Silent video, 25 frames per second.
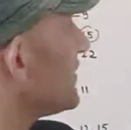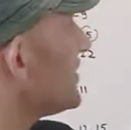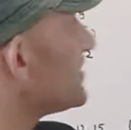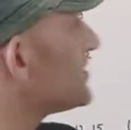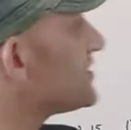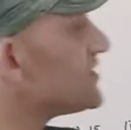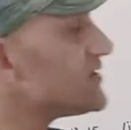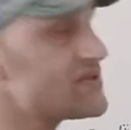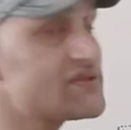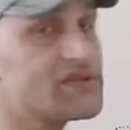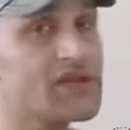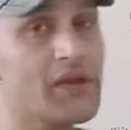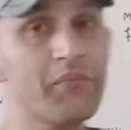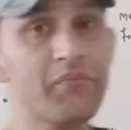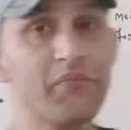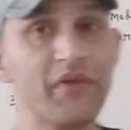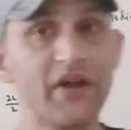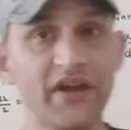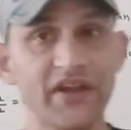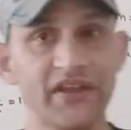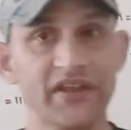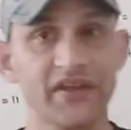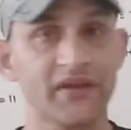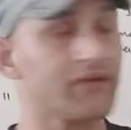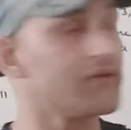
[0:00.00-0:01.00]
This is the
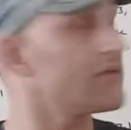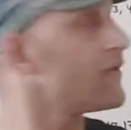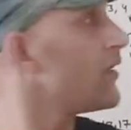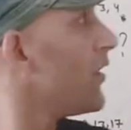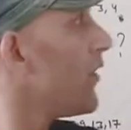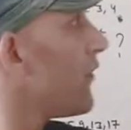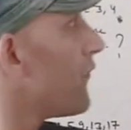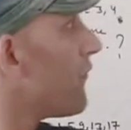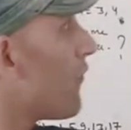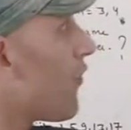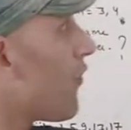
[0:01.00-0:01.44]
median